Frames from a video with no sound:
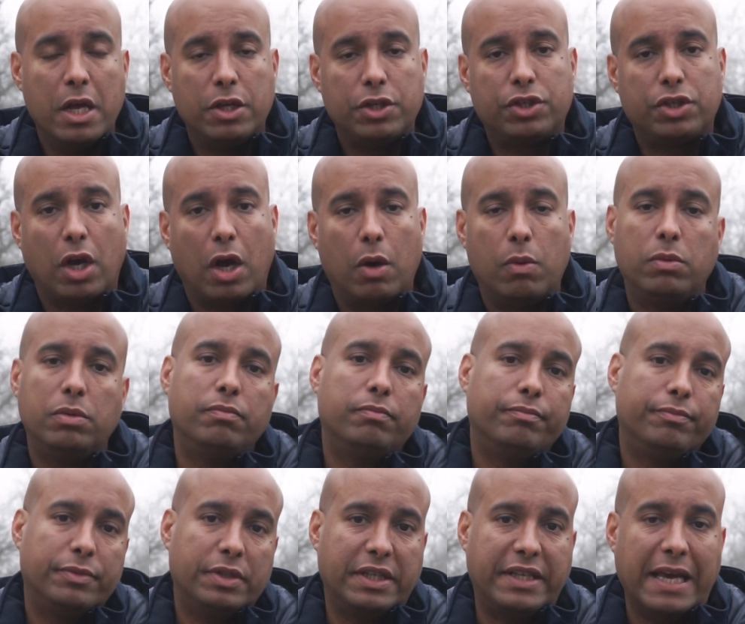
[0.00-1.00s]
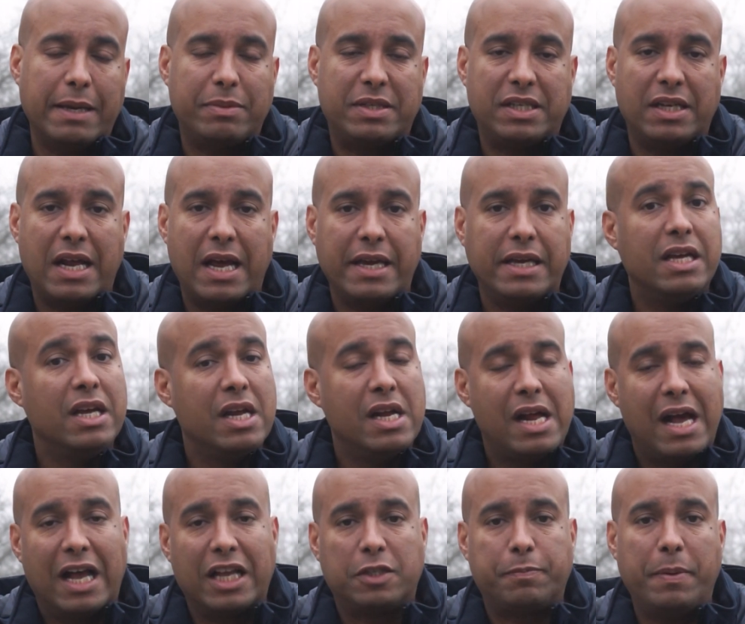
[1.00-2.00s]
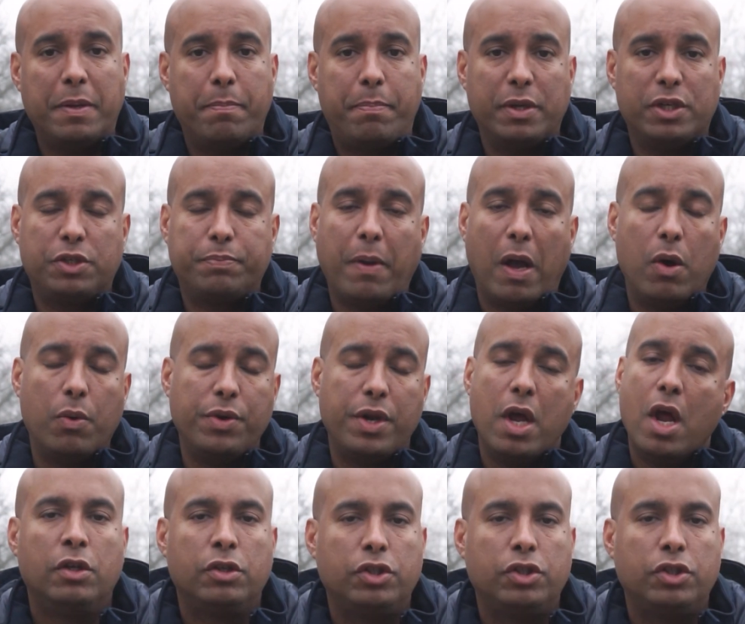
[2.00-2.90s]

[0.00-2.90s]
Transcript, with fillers: So the game tonight has been postponed.